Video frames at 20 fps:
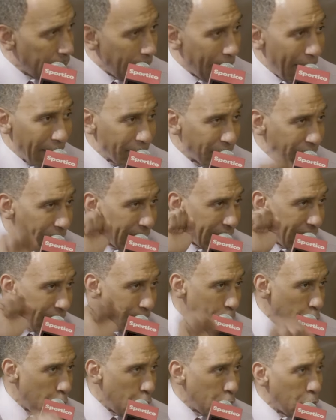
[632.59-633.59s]
about to
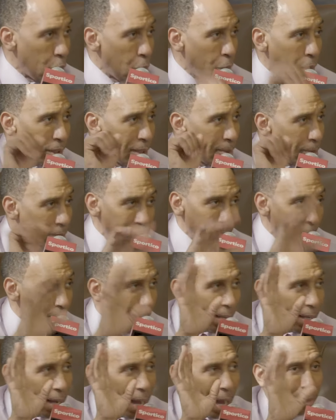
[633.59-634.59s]
keep on going, no
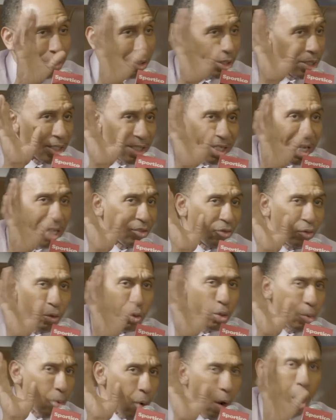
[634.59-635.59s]
matter how successful
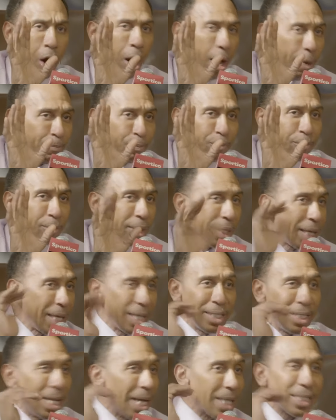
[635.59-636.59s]
you are,
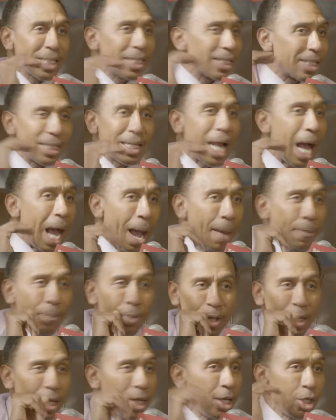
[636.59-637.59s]
it doesn't stop.
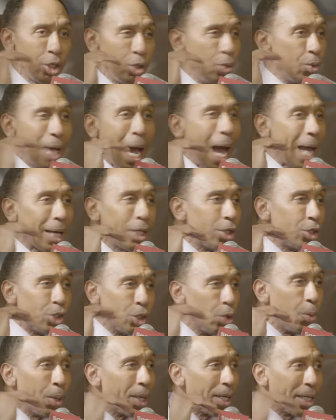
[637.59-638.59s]
You got to
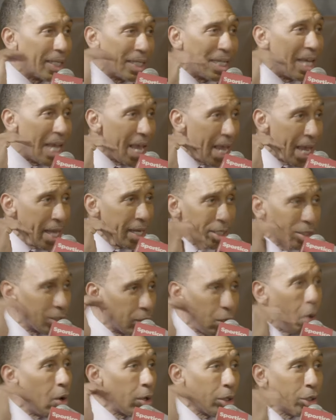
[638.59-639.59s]
do it again. As
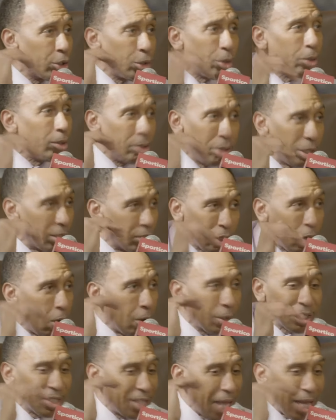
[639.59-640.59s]
long
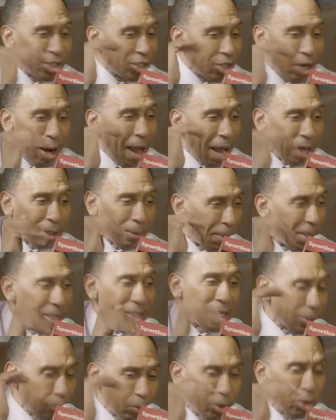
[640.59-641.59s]
as that's your occupation,
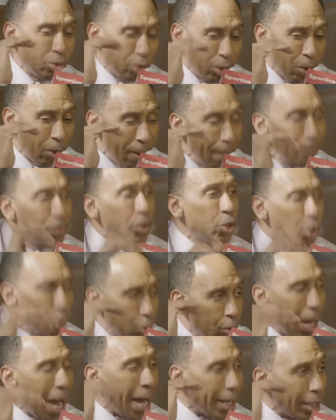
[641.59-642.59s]
that's what you're doing,
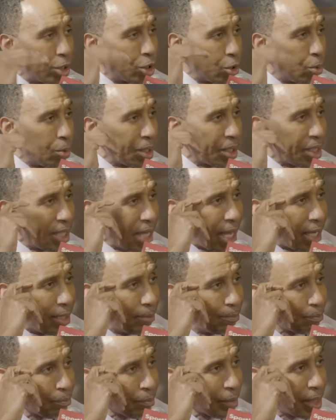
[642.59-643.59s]
you got to do it again.
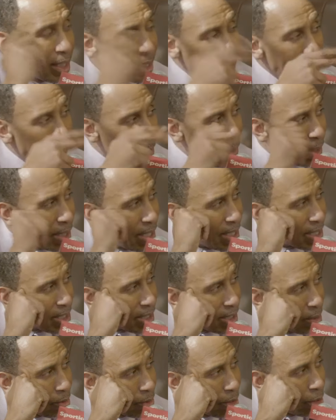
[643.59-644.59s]
Is that what he
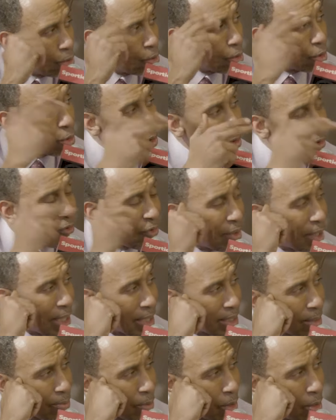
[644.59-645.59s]
instilled in you, or do you feel
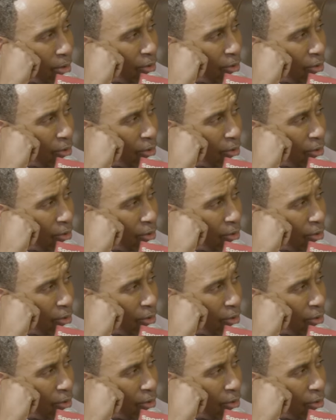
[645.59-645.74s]
that's something